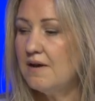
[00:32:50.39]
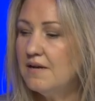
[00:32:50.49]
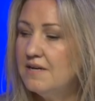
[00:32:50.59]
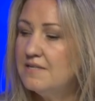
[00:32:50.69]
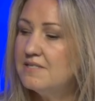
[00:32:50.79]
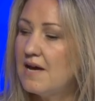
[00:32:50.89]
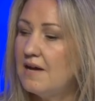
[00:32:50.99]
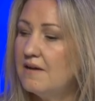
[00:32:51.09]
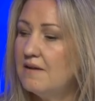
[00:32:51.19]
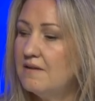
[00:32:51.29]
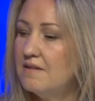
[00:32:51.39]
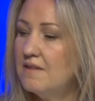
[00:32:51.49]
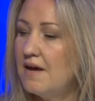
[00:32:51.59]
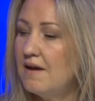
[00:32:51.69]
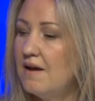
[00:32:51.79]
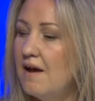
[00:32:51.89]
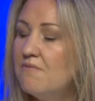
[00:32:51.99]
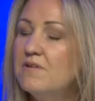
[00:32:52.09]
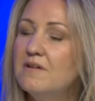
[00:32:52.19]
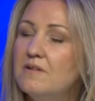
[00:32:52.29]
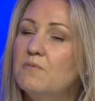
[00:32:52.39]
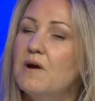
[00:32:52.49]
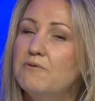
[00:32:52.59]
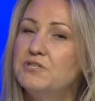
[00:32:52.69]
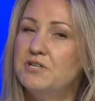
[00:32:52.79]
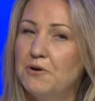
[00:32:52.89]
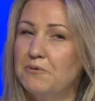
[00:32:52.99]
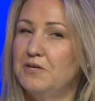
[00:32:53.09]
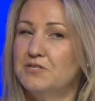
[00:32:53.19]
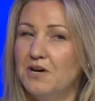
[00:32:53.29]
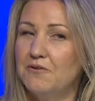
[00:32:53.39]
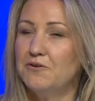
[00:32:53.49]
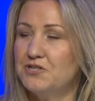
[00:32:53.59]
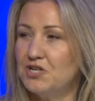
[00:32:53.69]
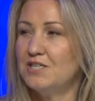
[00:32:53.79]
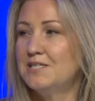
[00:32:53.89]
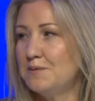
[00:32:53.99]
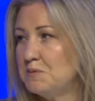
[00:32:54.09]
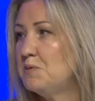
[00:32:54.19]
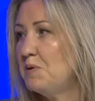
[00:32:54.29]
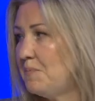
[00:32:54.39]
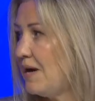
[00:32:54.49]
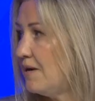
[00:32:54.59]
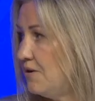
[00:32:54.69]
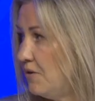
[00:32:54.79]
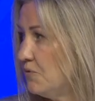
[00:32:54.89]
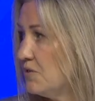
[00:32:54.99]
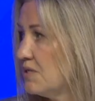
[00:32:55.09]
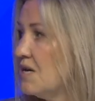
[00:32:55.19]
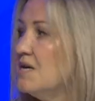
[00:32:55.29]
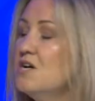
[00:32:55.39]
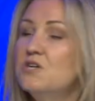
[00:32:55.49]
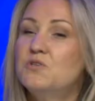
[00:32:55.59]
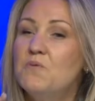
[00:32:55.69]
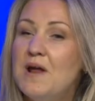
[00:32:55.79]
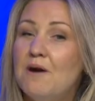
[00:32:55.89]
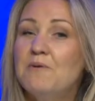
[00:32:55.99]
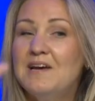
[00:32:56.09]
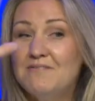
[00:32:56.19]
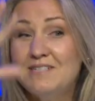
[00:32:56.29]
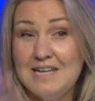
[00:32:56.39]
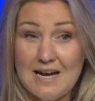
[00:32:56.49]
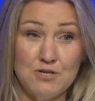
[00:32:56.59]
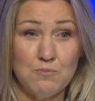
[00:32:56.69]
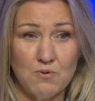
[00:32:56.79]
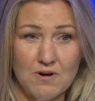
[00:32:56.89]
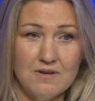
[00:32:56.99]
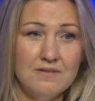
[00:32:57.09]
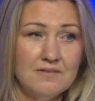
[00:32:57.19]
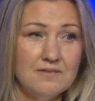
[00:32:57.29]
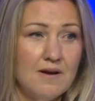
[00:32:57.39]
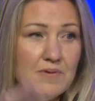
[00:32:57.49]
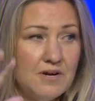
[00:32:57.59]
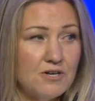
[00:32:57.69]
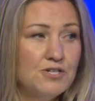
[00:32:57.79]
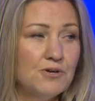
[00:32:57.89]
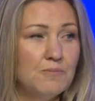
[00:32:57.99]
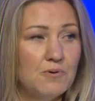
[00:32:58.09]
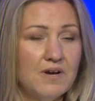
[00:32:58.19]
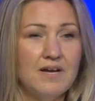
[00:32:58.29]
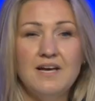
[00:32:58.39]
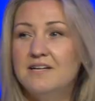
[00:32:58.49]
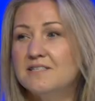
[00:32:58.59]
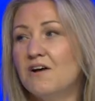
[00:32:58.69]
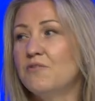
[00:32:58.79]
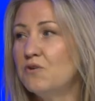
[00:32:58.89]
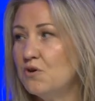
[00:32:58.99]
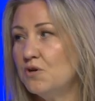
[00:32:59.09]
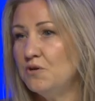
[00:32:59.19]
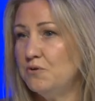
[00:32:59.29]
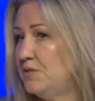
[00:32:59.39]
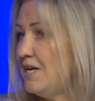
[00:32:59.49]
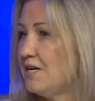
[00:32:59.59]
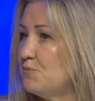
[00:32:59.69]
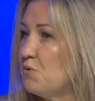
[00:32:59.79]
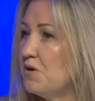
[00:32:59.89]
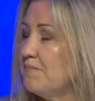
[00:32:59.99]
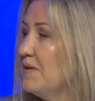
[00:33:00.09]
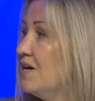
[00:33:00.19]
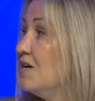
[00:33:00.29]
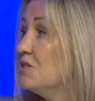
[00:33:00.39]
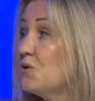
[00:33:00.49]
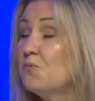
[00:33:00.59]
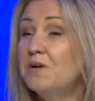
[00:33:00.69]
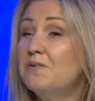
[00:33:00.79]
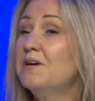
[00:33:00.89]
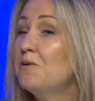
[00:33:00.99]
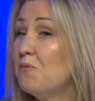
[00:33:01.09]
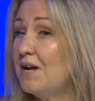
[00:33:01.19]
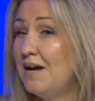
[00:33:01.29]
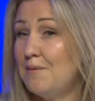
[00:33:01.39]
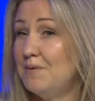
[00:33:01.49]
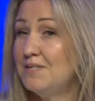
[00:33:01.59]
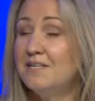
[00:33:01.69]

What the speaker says: He decided that everything that we always share with each other just seems to be bad news. So now we have a dashboard in our SharePoint, and it's called the Good News Dashboard. So we don't care what happens.